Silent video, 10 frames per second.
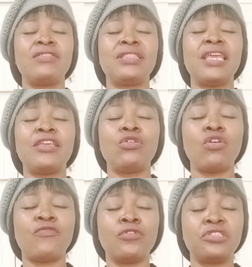Thank you,
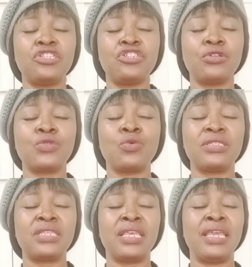Lord, for teaching us
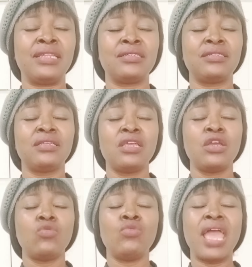once again.
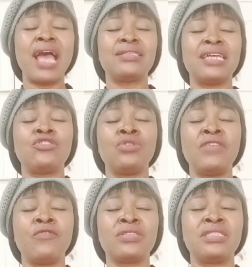We ask that you
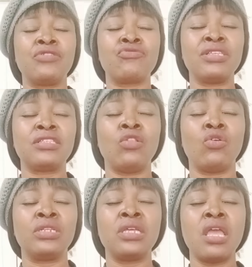give us the grace,
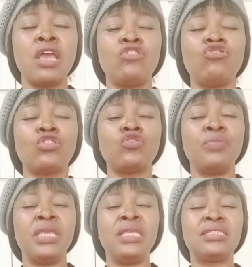Lord, not to
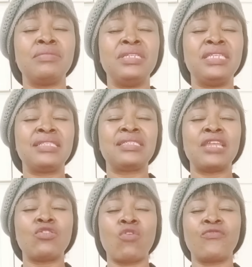be
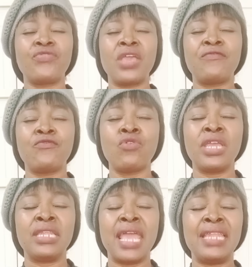intimidated or fearful
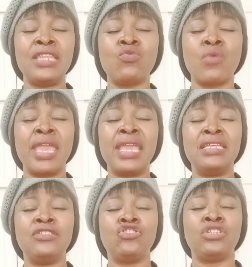in any way
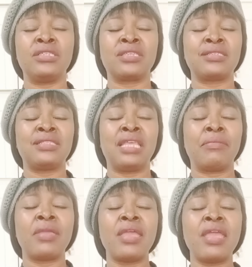in Jesus' name.